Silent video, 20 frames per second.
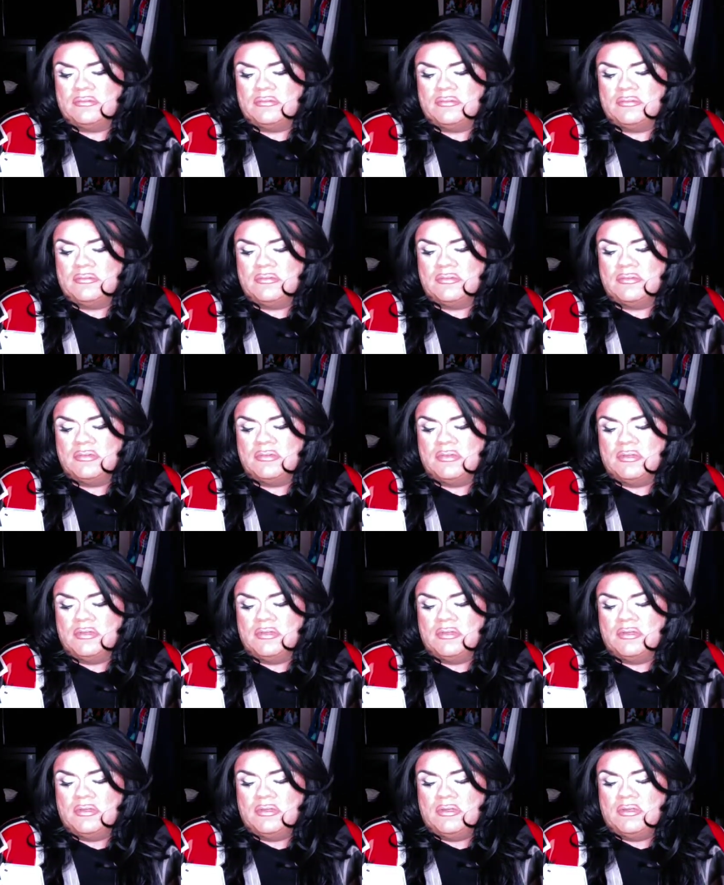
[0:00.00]

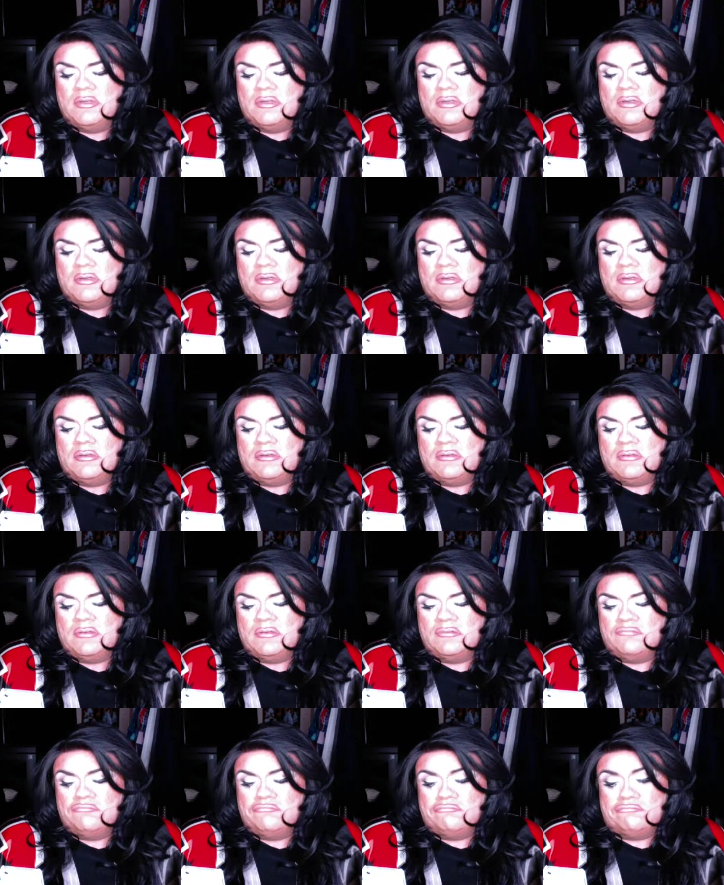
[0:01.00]

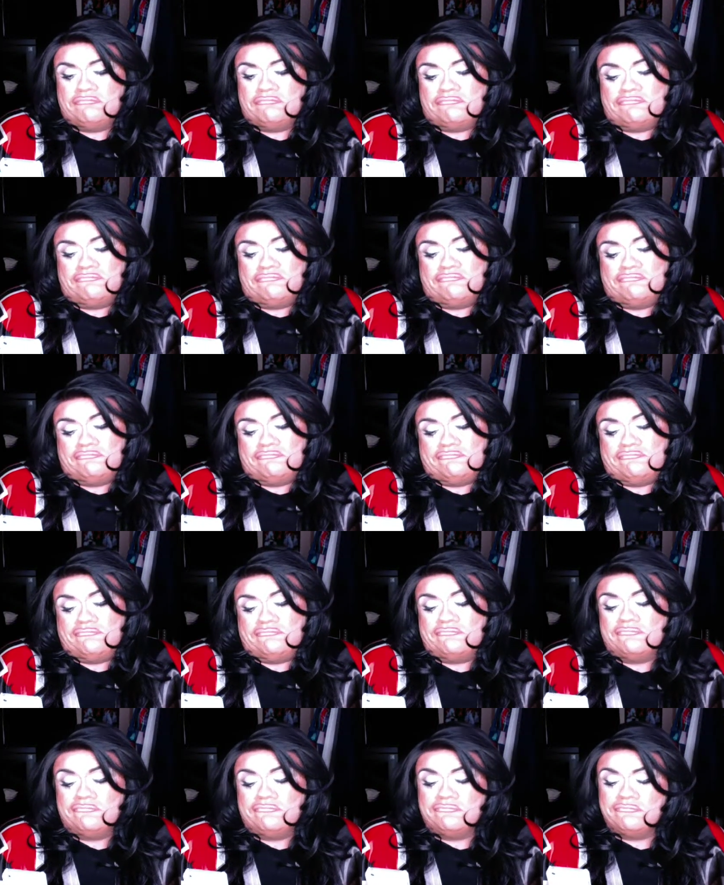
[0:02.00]

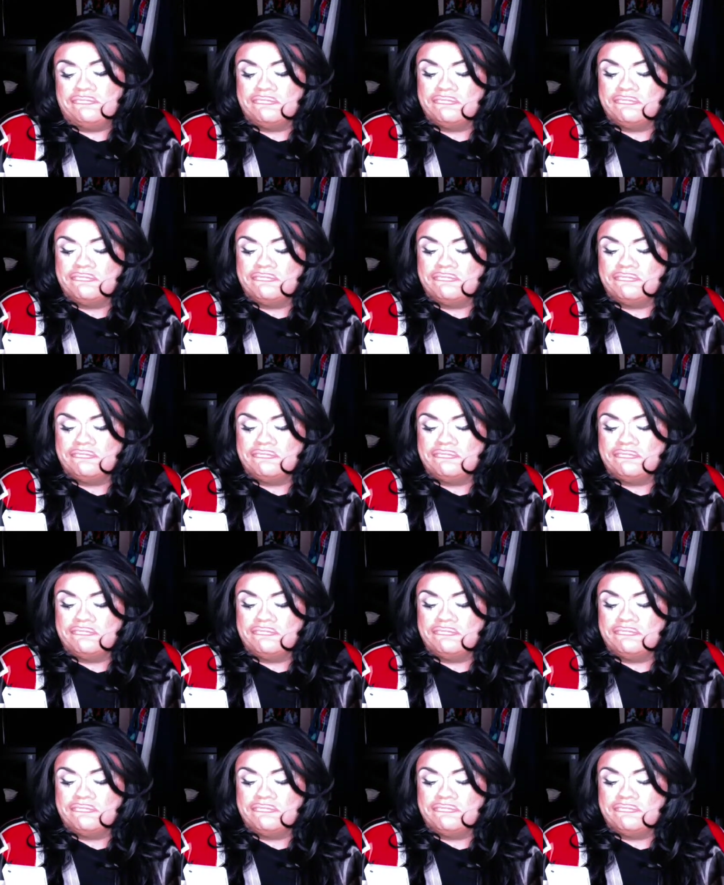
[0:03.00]
(silence)